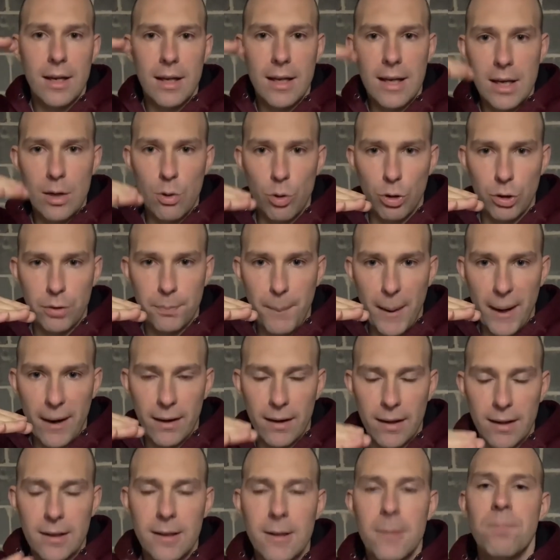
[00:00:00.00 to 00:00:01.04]
He was
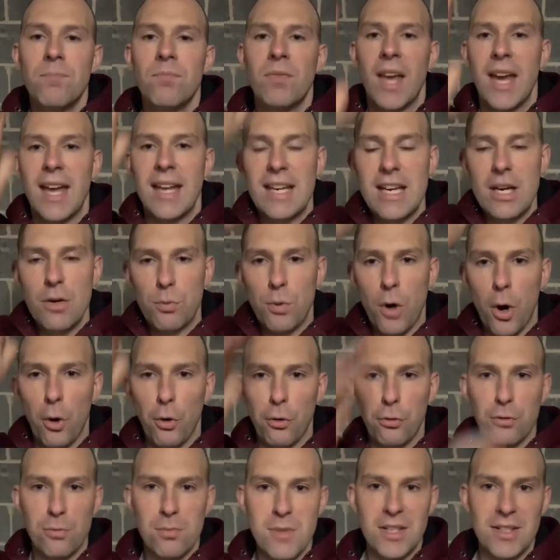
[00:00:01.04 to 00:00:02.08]
buried and he
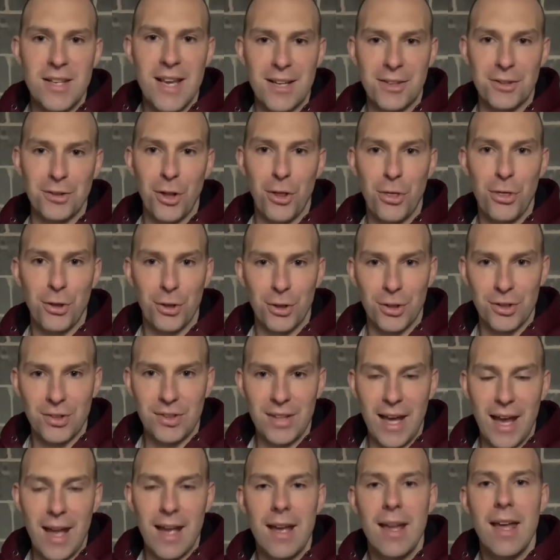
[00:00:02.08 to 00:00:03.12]
rose from the dead on the third
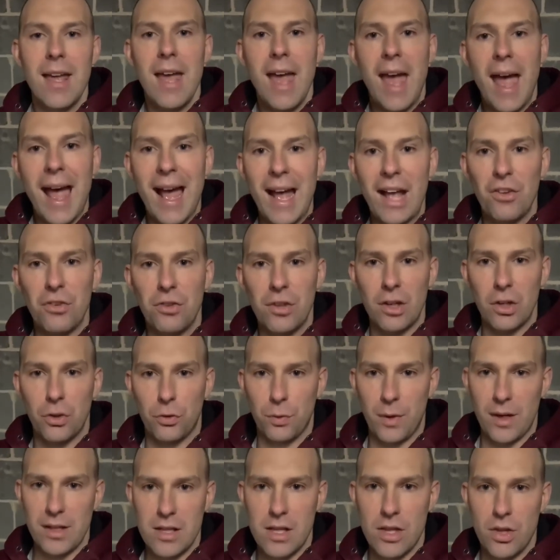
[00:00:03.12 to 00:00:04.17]
day, as it is
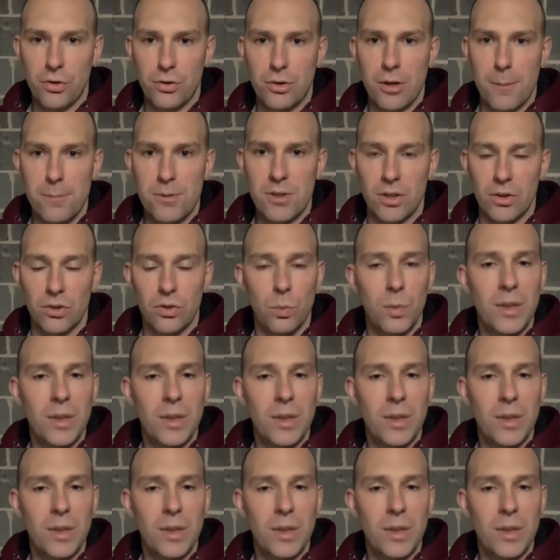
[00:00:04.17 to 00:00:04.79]
written in the scriptures.